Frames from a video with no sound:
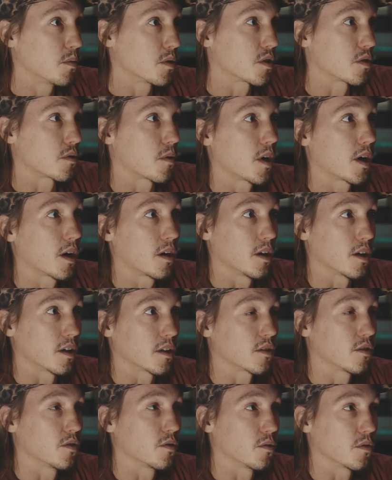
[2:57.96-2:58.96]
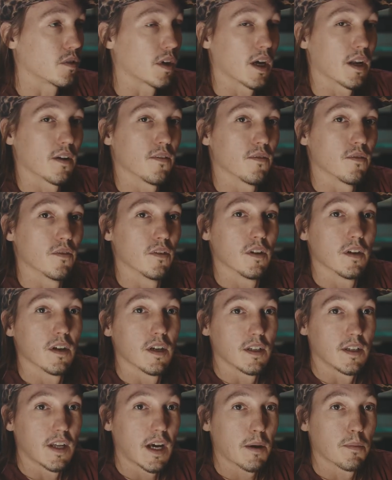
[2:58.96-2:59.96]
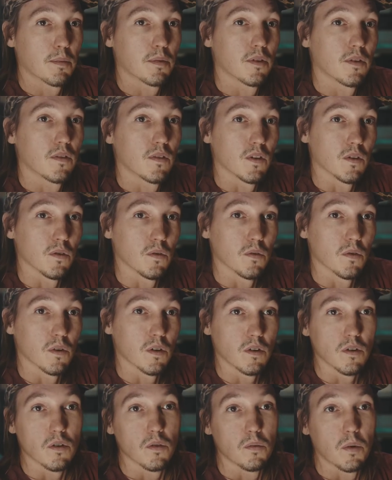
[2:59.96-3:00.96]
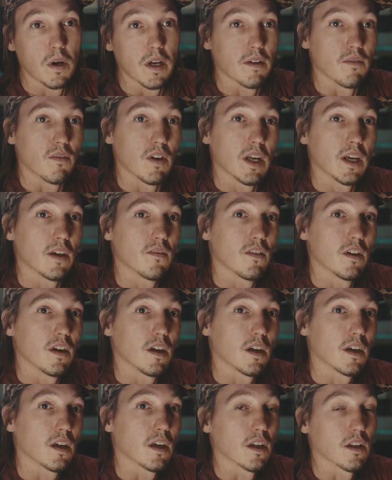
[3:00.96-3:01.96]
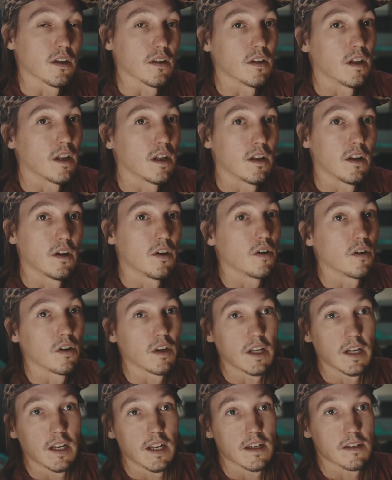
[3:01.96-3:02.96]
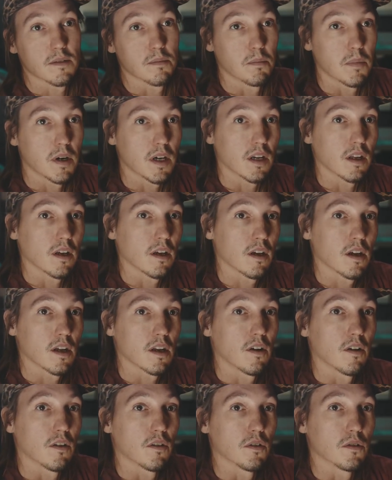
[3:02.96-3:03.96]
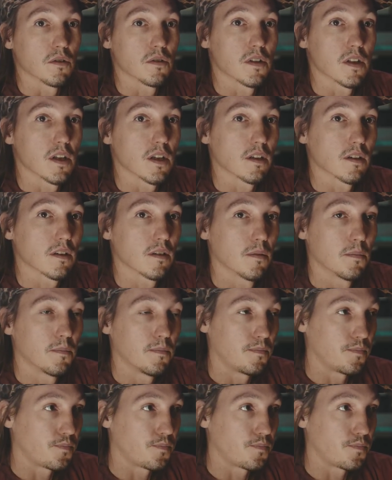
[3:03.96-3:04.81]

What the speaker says: was struggling to kind of adapt to a new way of living and earning less money and all those things.